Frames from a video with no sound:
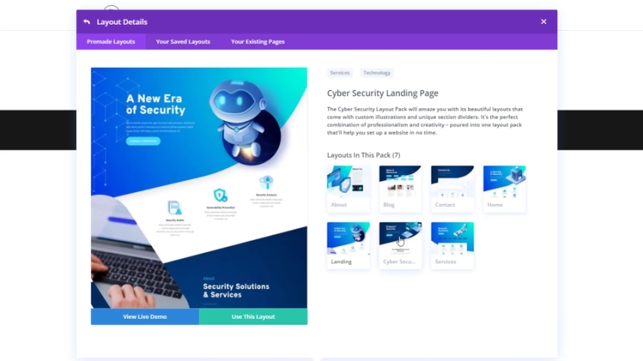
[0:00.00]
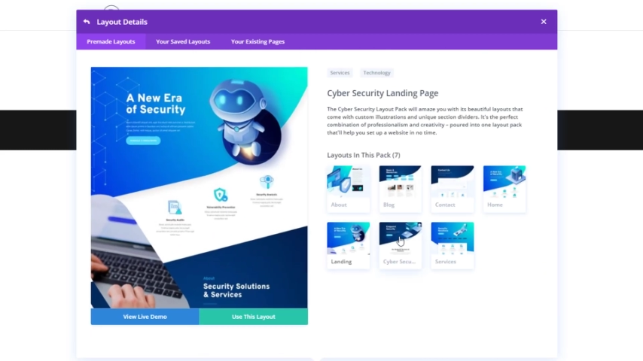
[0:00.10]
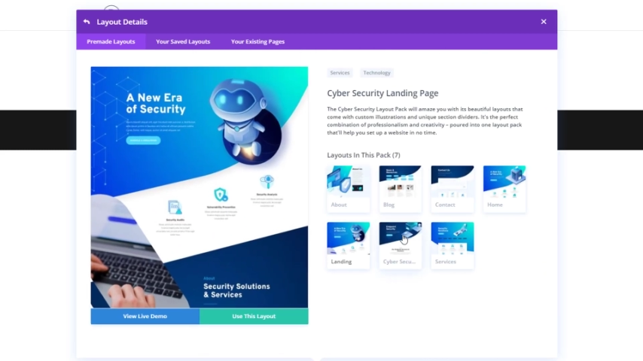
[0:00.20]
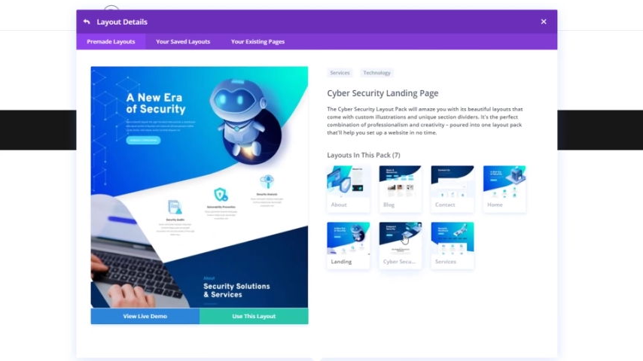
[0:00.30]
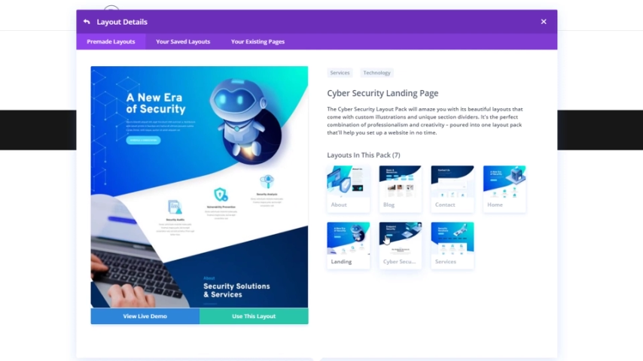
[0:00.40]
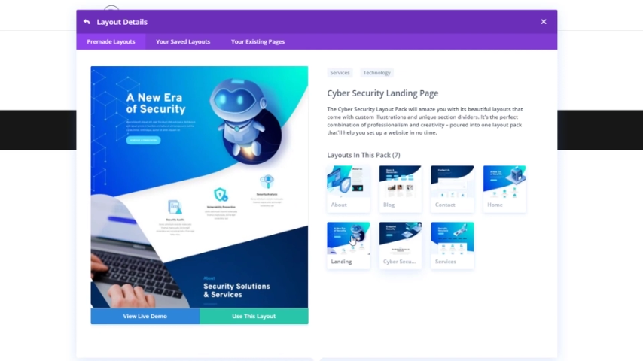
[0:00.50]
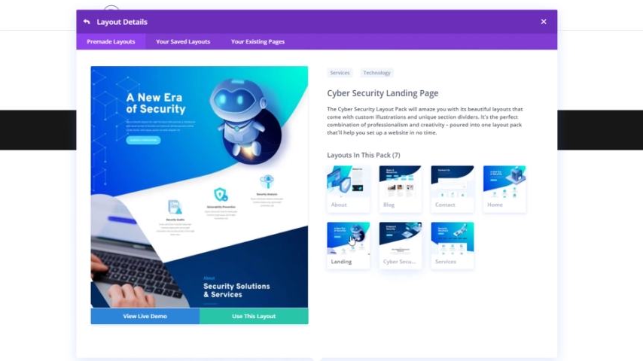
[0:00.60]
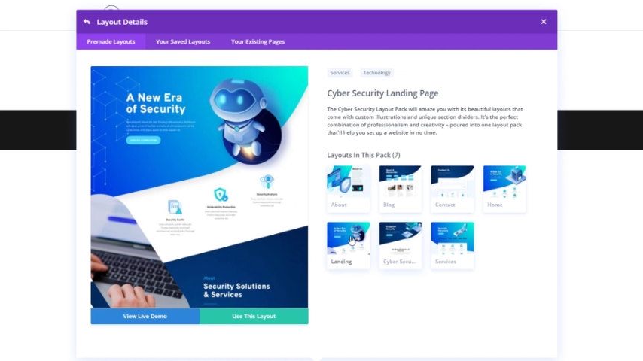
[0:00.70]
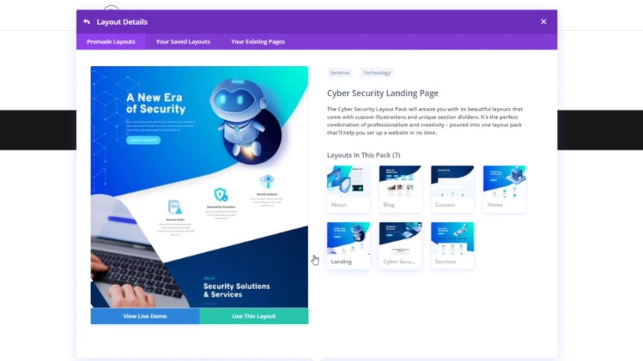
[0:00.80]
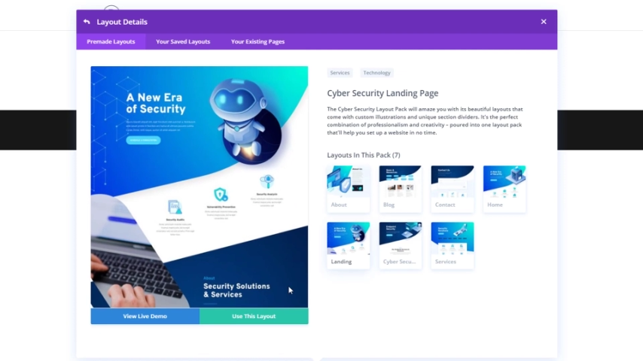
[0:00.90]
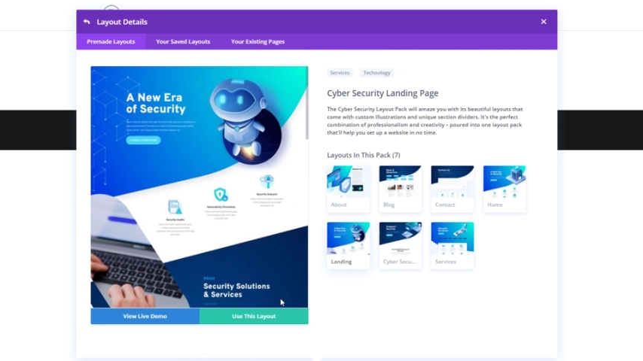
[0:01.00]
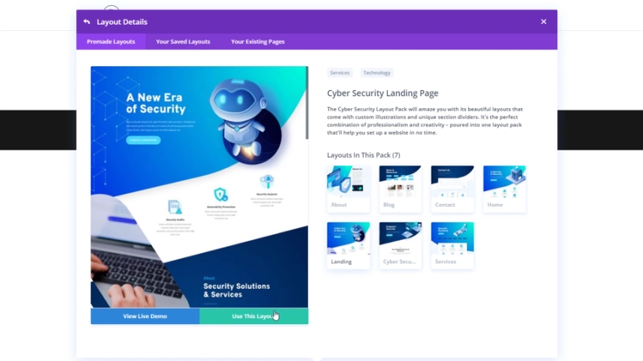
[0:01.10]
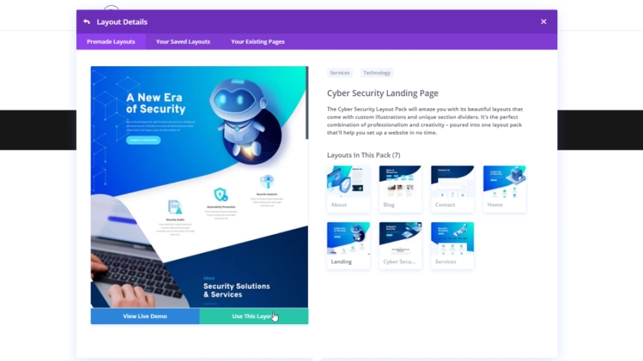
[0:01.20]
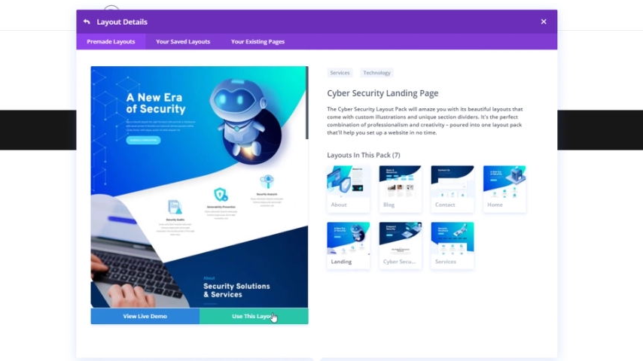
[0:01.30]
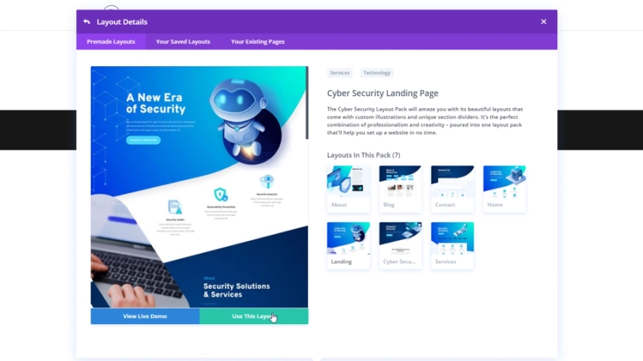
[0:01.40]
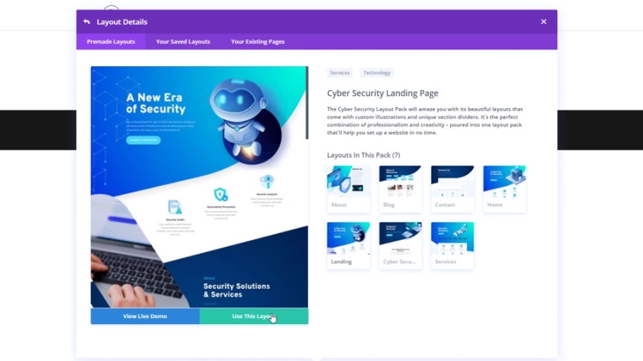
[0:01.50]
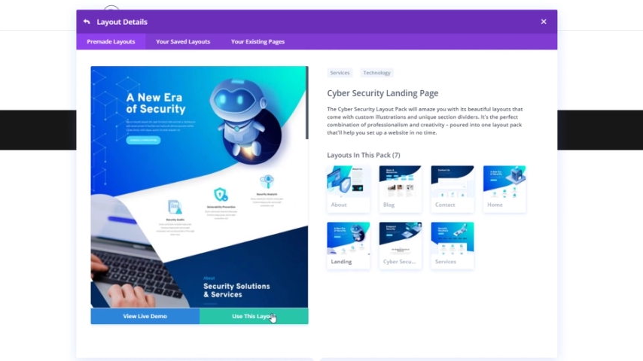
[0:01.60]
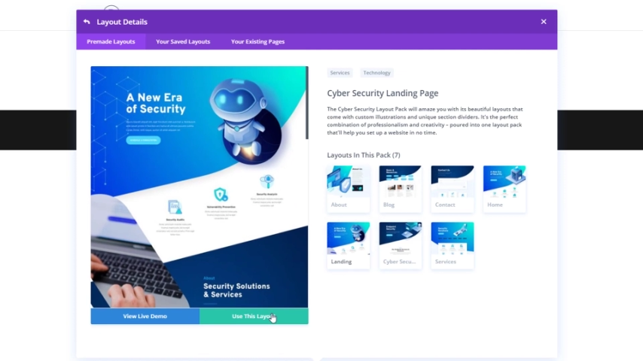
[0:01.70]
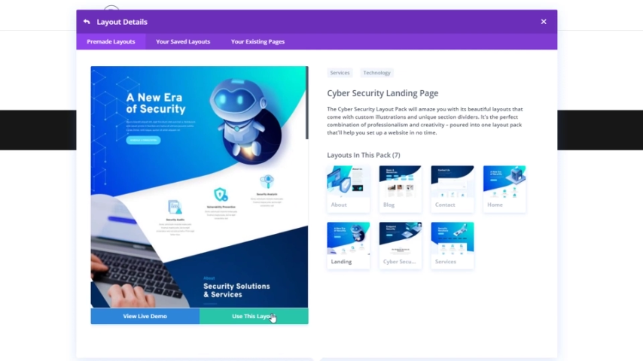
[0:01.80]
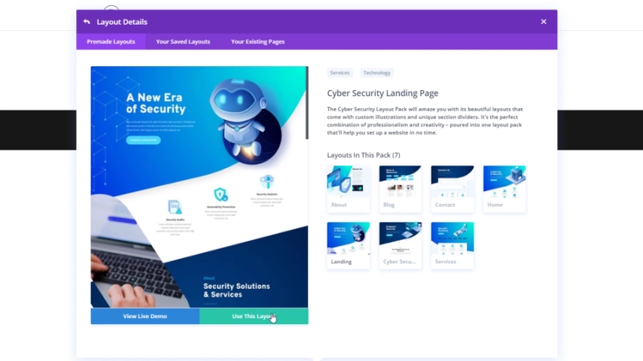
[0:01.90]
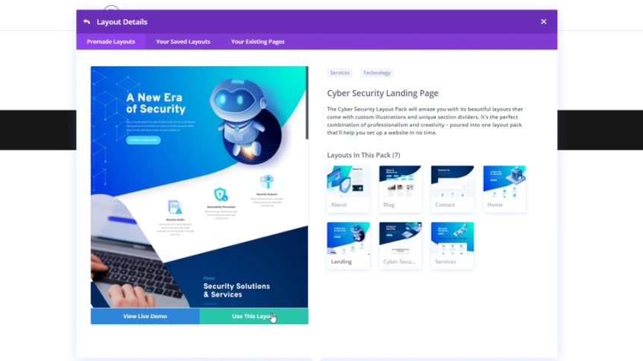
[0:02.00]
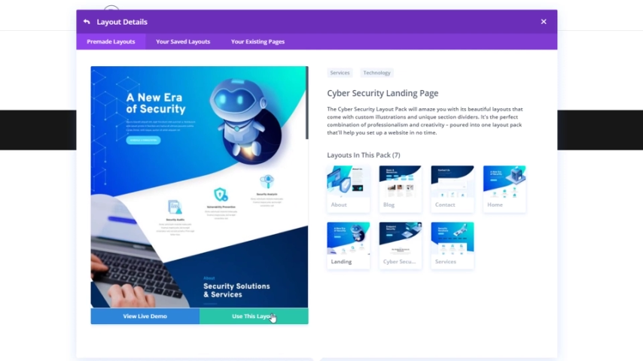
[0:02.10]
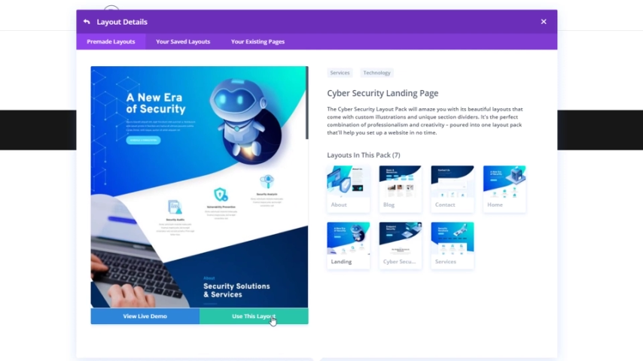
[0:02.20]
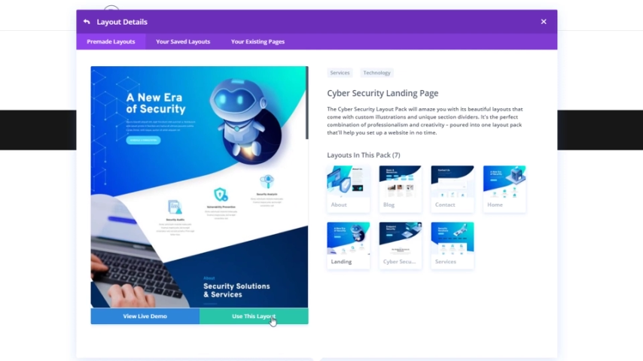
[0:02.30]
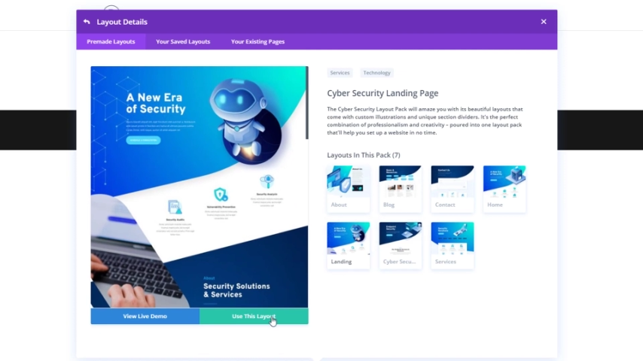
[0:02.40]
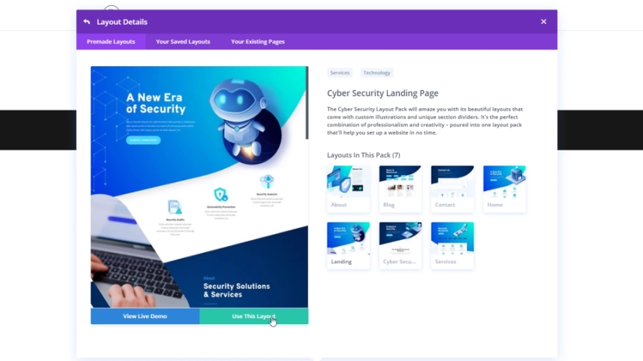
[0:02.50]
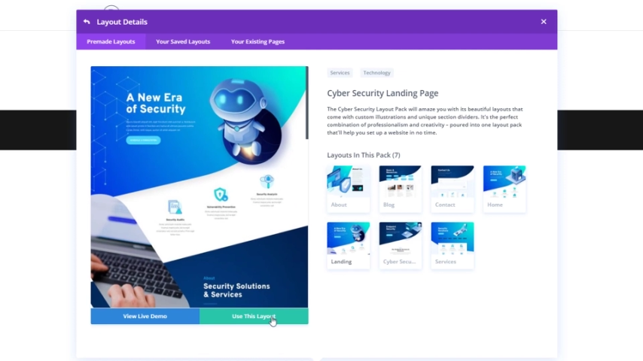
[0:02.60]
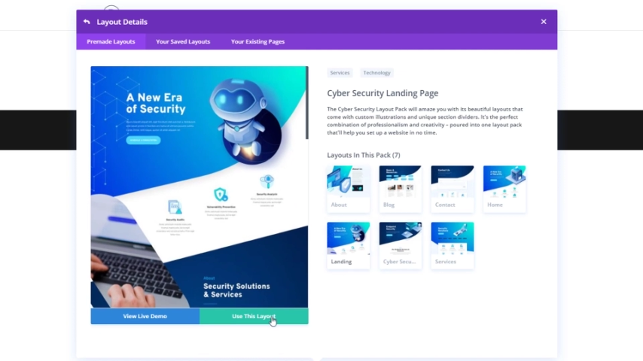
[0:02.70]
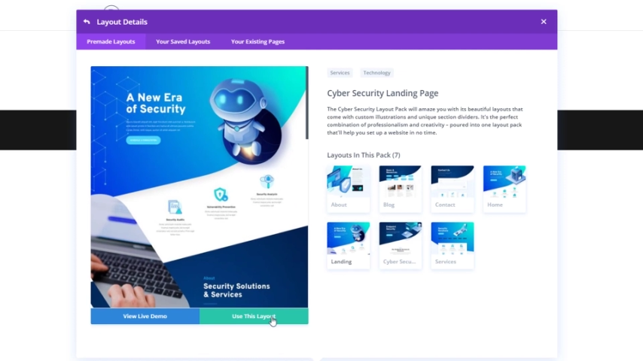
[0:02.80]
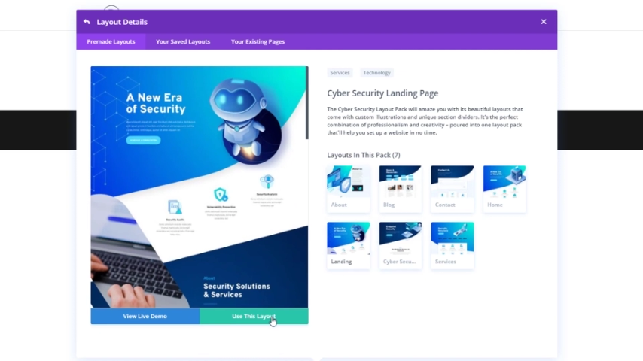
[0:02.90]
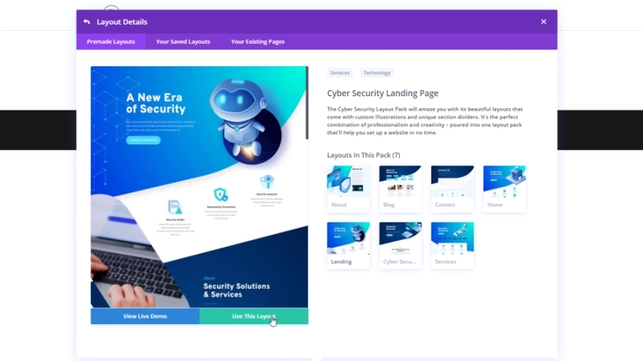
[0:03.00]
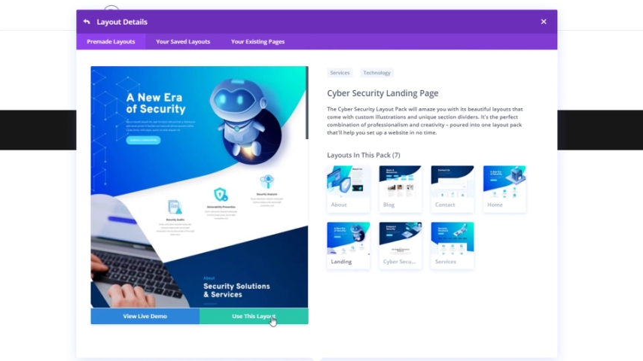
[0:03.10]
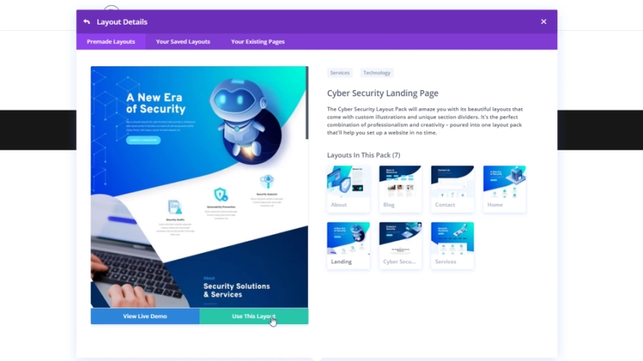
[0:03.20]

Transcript: Nobody's mouth can be seen.